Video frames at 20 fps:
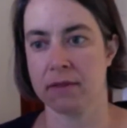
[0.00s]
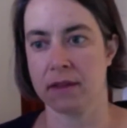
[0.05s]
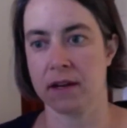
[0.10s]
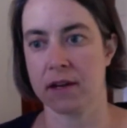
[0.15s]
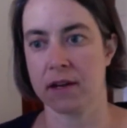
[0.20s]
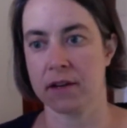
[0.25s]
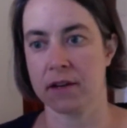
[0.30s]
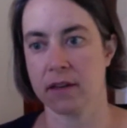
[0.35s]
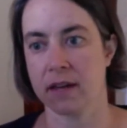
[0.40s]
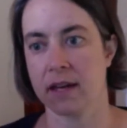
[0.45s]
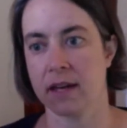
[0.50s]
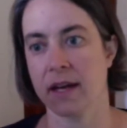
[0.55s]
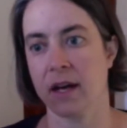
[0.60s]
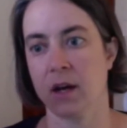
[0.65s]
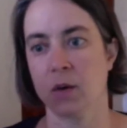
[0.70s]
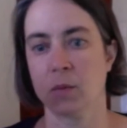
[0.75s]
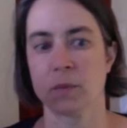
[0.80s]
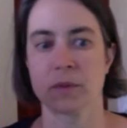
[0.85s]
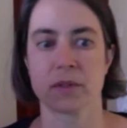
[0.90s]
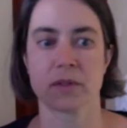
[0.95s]
there that
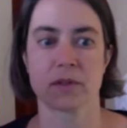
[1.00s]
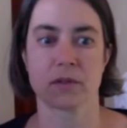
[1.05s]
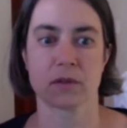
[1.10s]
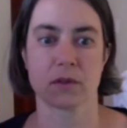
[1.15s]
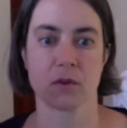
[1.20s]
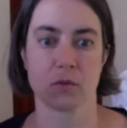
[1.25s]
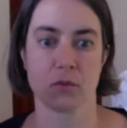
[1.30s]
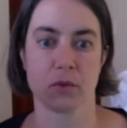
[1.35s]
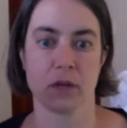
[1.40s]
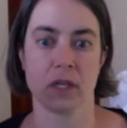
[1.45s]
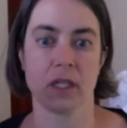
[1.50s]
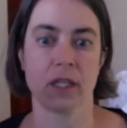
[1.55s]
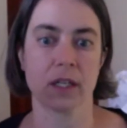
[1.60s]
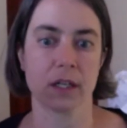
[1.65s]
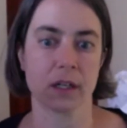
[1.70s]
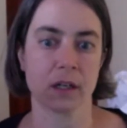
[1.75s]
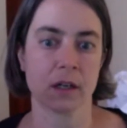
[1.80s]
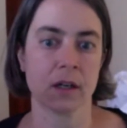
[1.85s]
helps the reader.